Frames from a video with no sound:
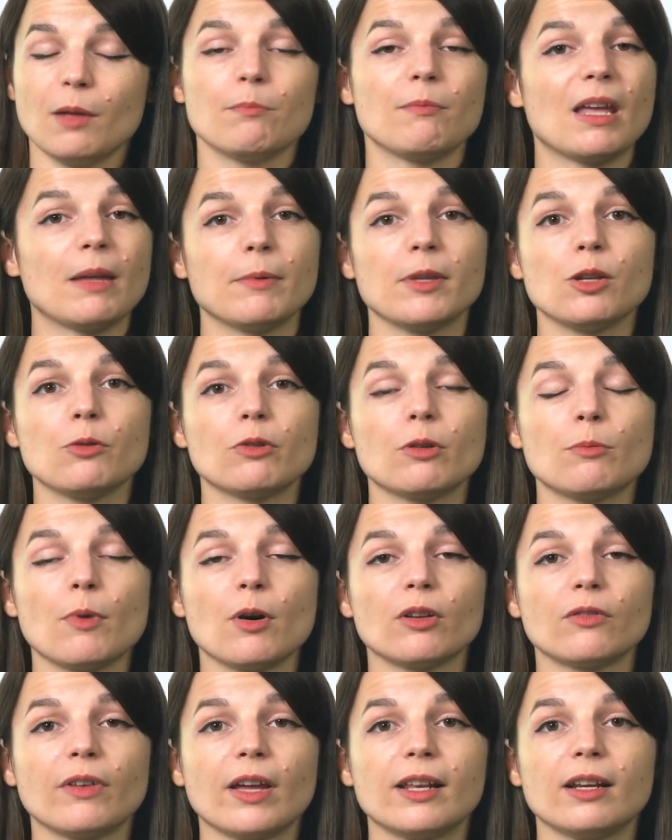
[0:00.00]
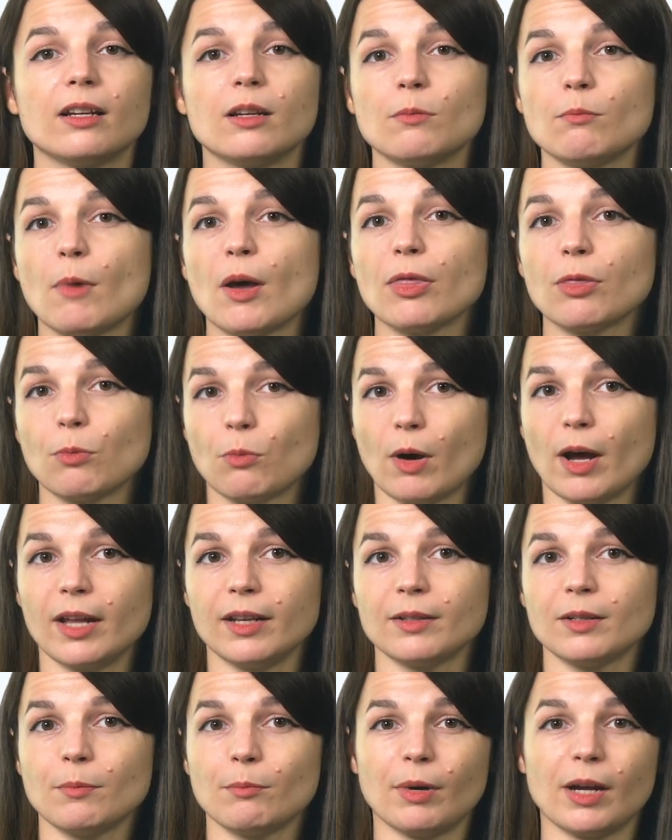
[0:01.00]
Maybe you were motivated in month
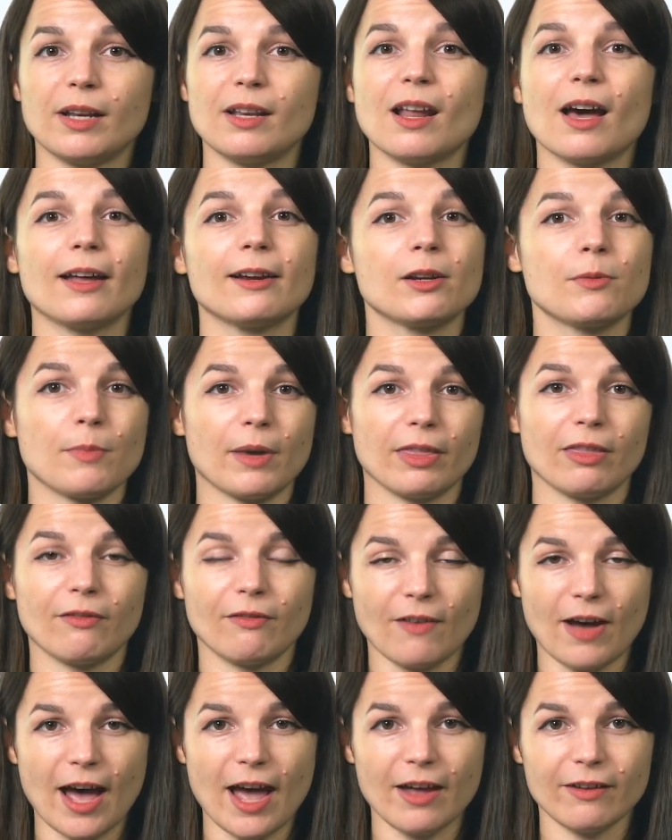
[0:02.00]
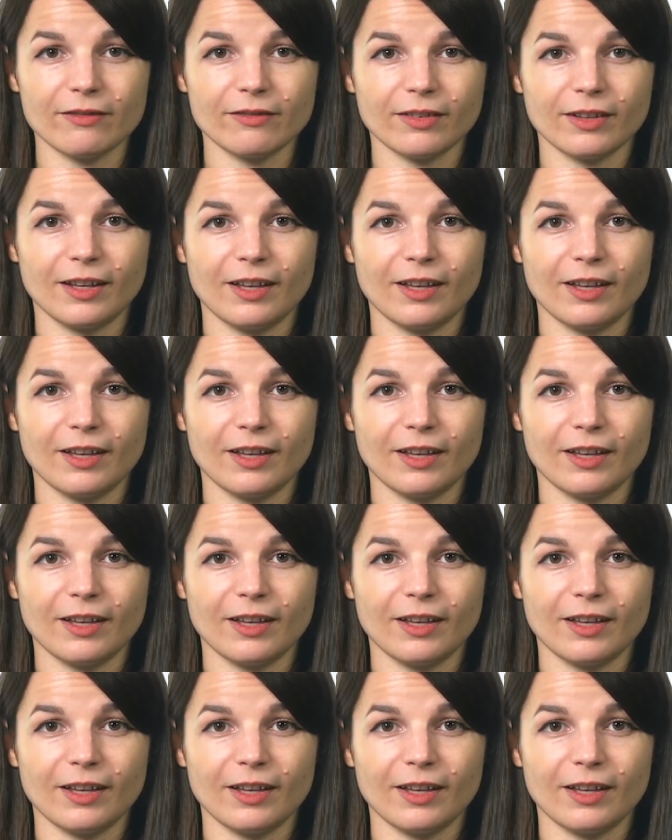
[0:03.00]
one, but not in month five.